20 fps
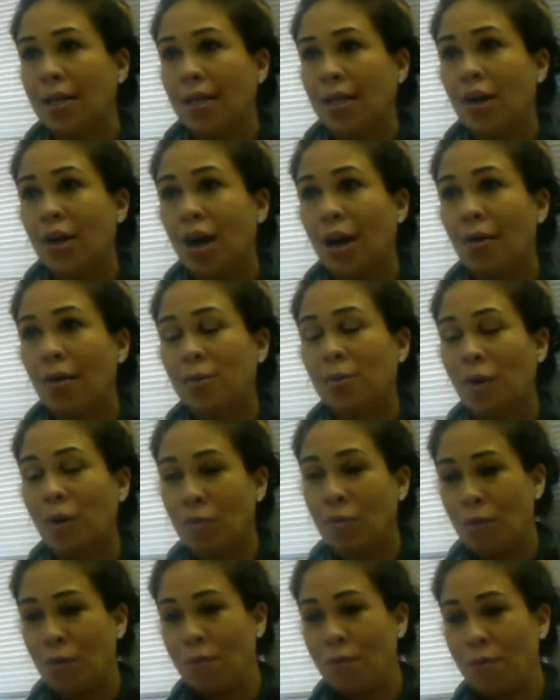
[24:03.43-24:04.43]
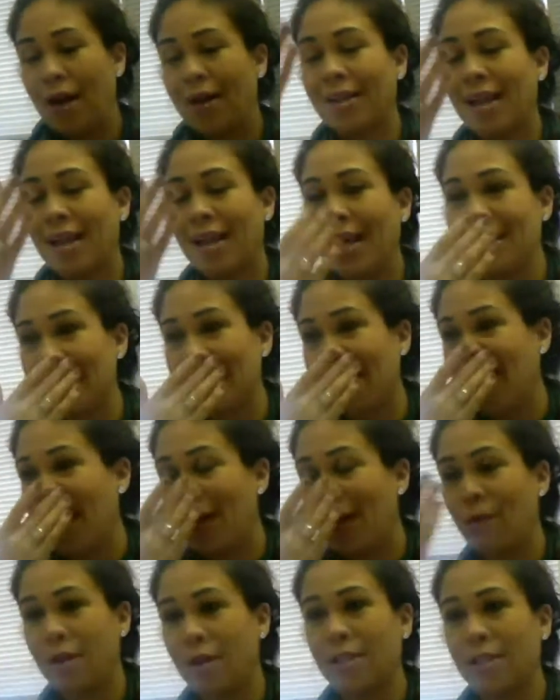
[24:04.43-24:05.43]
You know, I was with Rebecca last
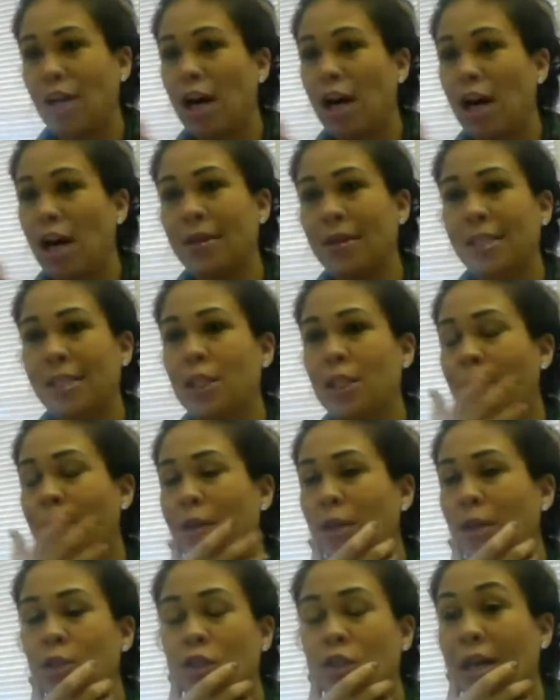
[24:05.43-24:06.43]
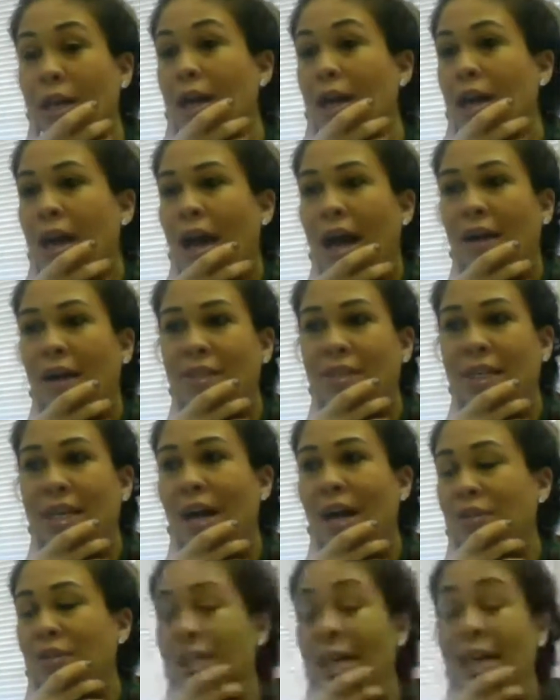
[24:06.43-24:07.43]
night and we're like talking about the St. Peter's. She's like, I have to
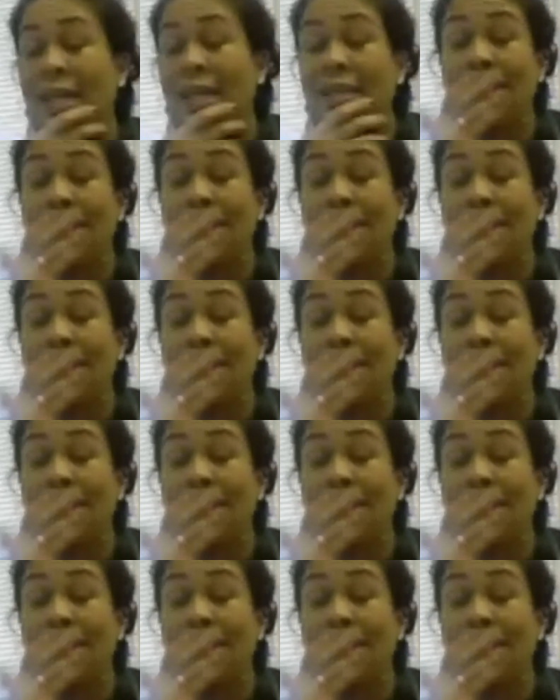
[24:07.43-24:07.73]
count days. And I'm